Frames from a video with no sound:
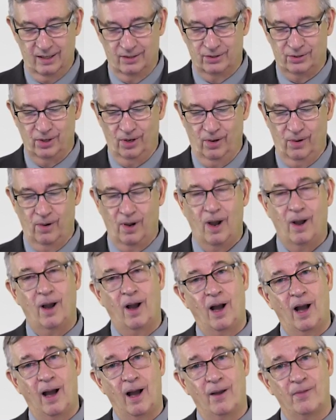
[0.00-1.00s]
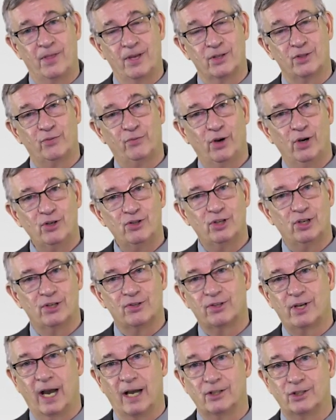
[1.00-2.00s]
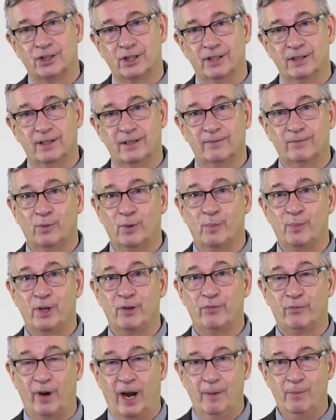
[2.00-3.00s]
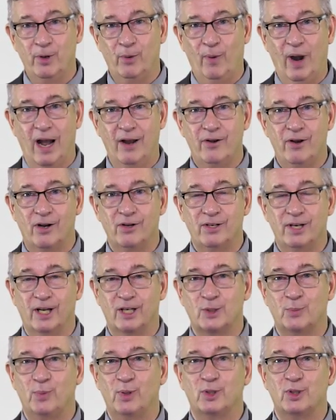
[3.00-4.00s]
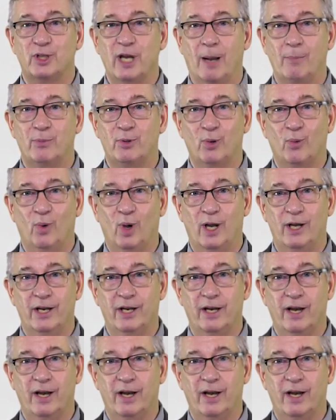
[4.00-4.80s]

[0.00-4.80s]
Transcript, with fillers: So uh, this first discussion will be framed around our textbook chapter one,